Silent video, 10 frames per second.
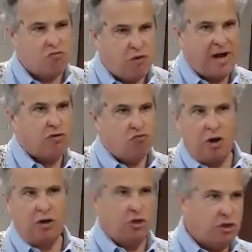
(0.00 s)
right and
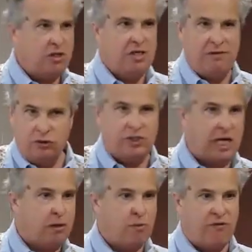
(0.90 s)
wrong and good and evil and
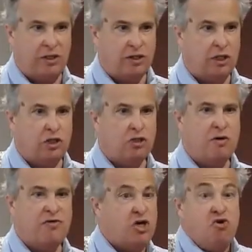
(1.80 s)
sacred and profane to such a
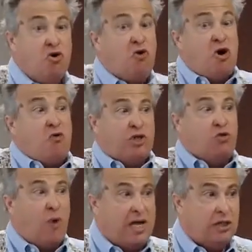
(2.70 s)
degree that you don't know which
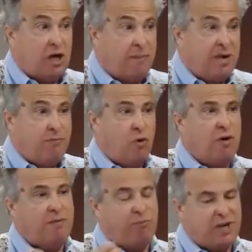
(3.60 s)
way is up anymore. And
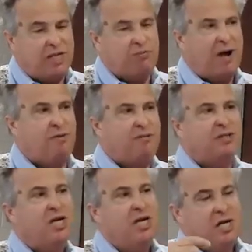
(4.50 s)
the biggest problem
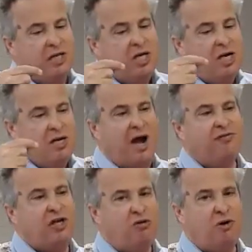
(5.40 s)
is, is not
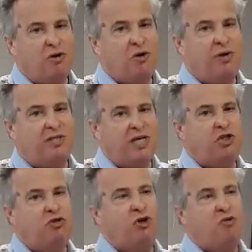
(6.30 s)
that you don't know, it's that
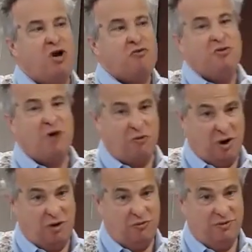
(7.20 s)
you don't know you don't
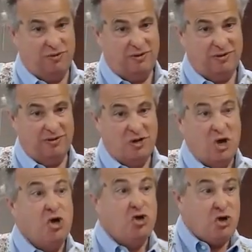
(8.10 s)
know.
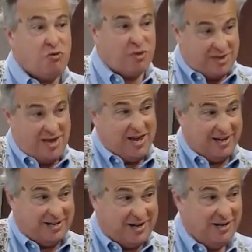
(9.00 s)
You
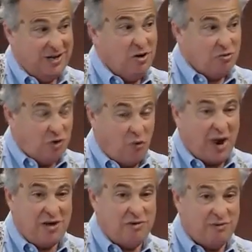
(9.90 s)
think the
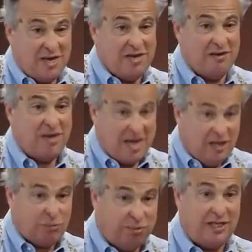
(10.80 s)
way you live
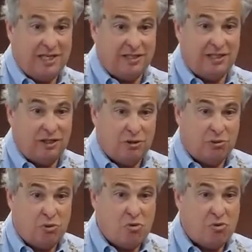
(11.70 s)
is pleasing to the
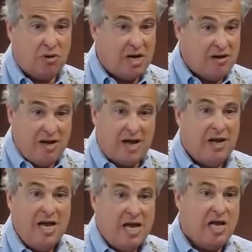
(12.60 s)
Lord, and yet
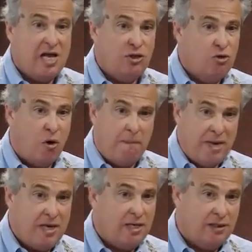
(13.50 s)
it is your
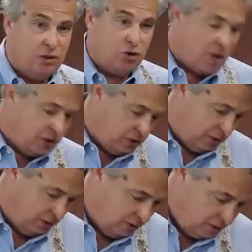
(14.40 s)
bending destruction.